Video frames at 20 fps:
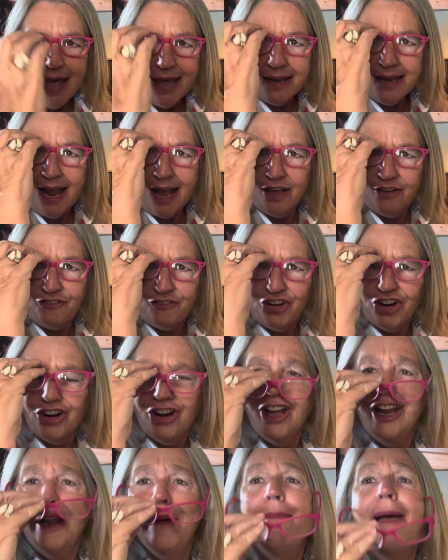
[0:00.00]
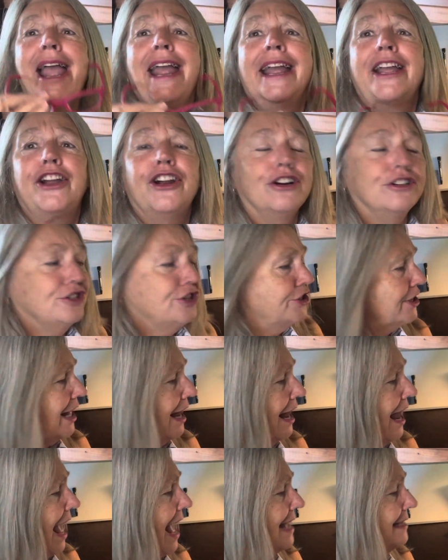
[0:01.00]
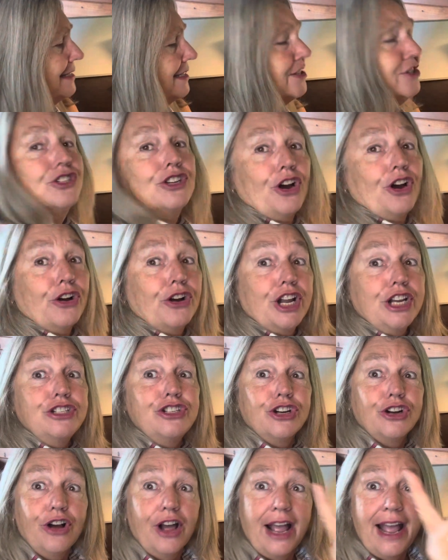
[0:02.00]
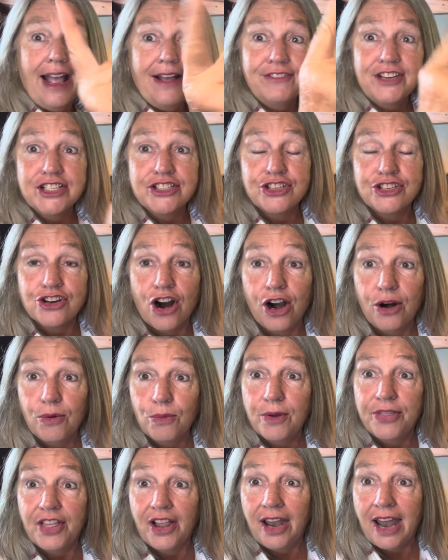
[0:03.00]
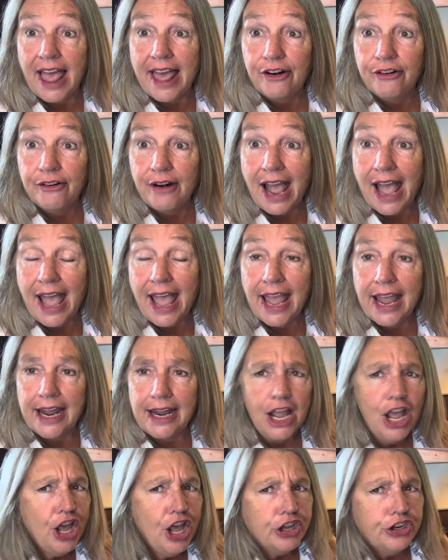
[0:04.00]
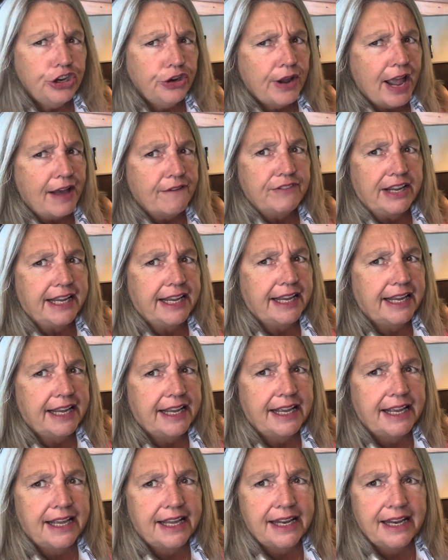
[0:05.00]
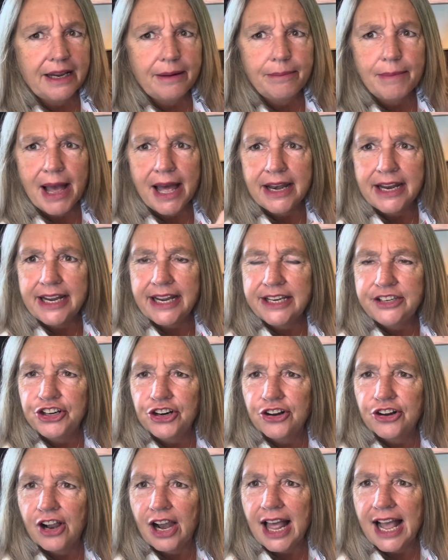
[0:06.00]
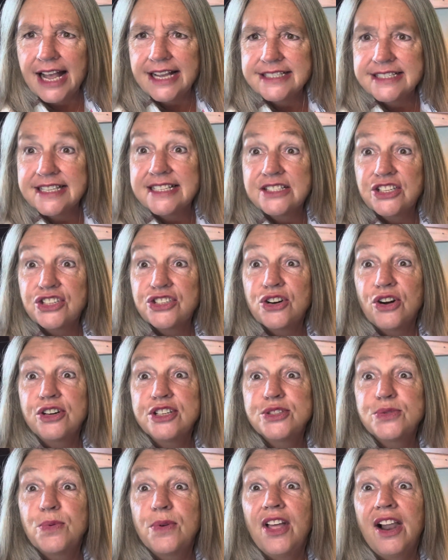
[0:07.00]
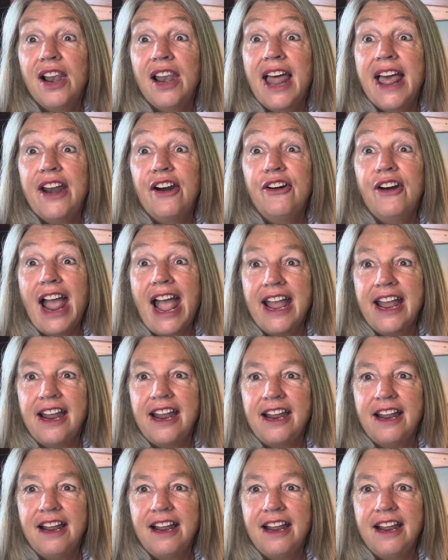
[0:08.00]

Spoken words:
Now, if you're going to make your class a circus, you're going to have to start with the letter A. Do you have anybody in your class that starts with the letter A?